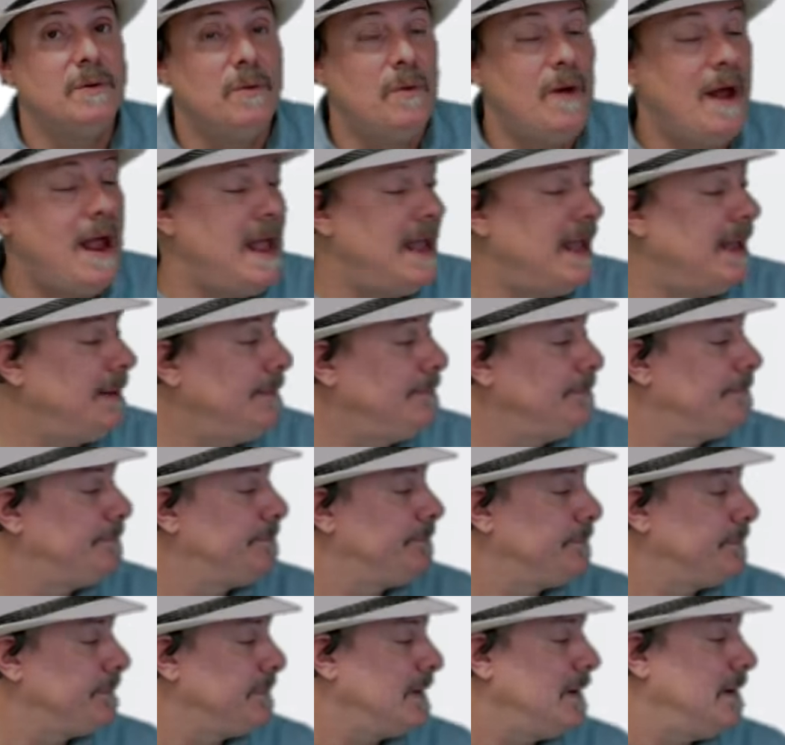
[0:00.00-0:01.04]
away.
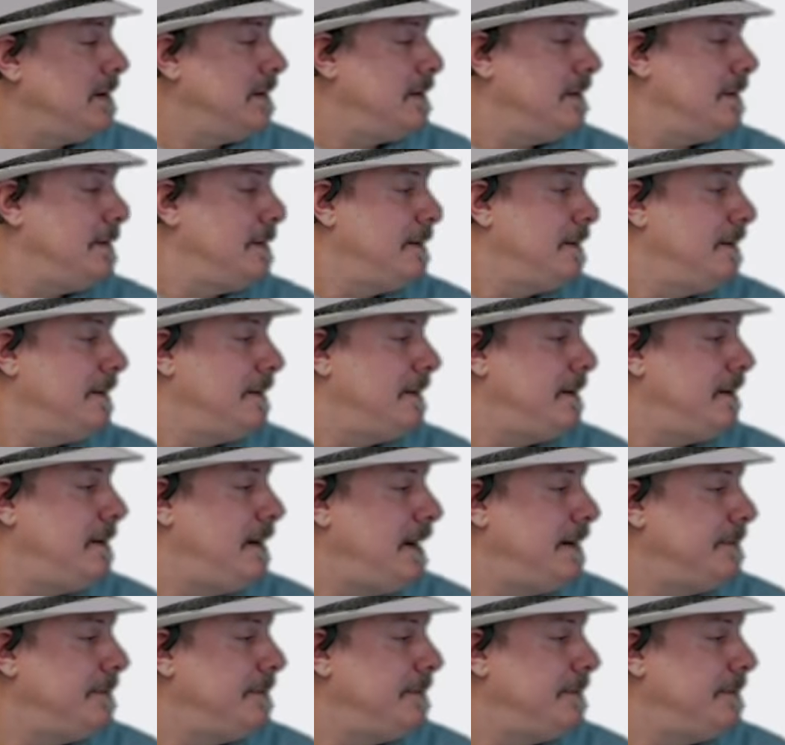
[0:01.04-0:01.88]
All